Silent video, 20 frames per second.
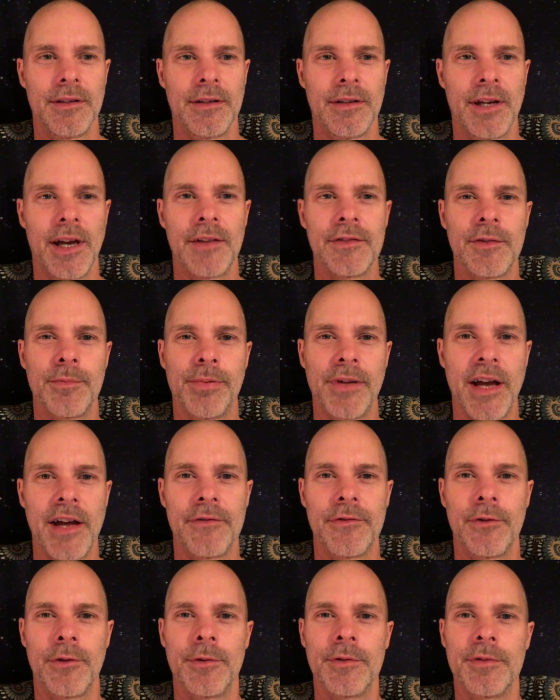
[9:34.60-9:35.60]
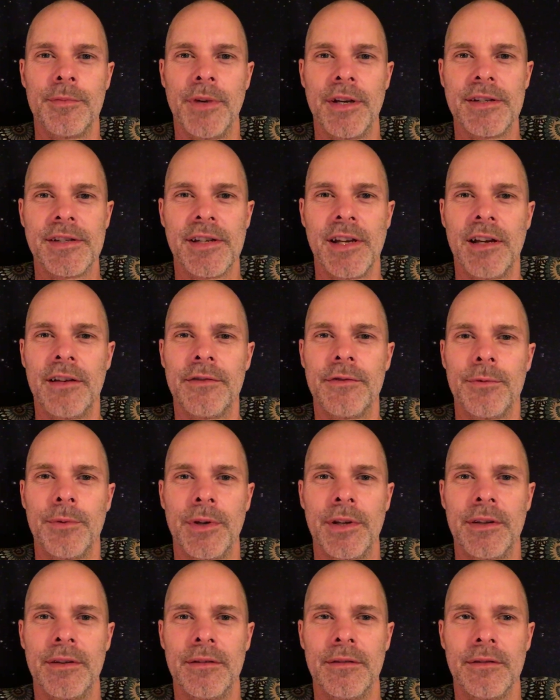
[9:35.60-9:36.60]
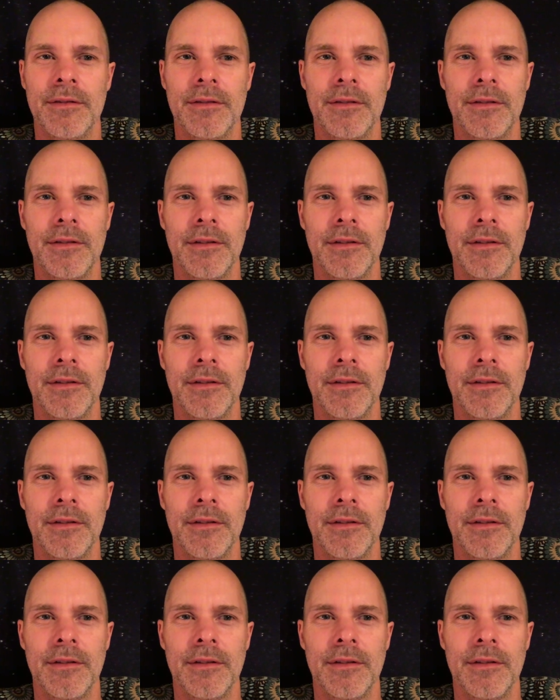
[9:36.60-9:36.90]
have the platform to myself when,